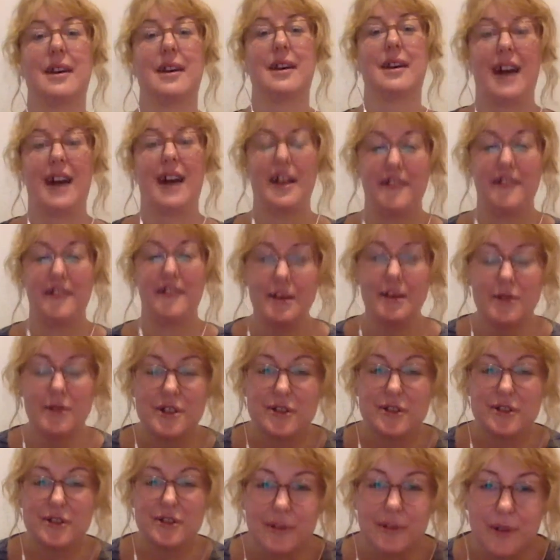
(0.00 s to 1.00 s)
I think
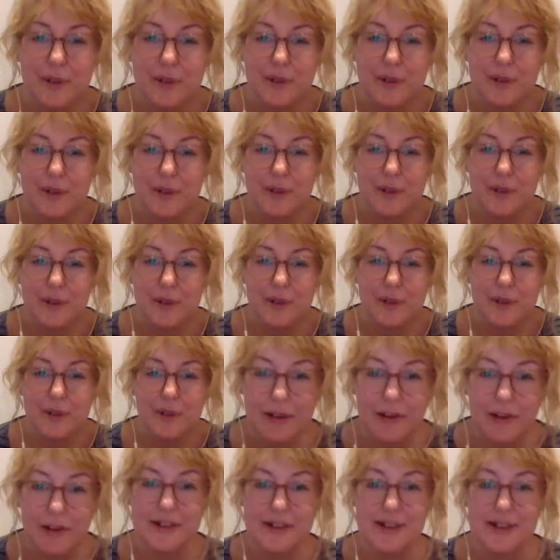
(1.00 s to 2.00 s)
what I'm
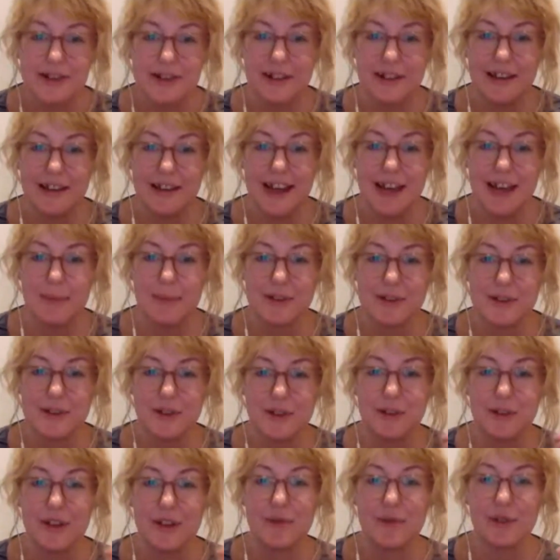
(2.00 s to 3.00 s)
hearing you name is
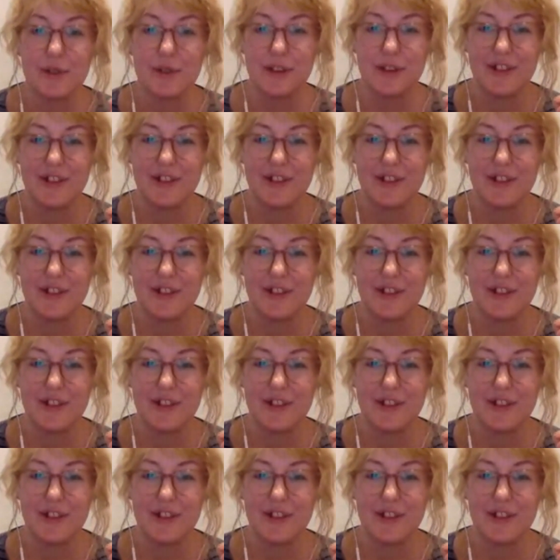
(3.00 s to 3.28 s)
two different